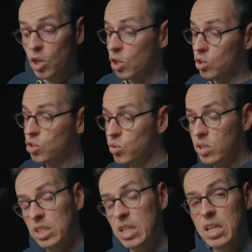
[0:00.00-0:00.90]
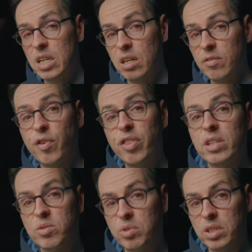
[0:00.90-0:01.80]
You do this here for
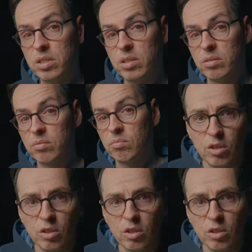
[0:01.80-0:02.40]
this reason.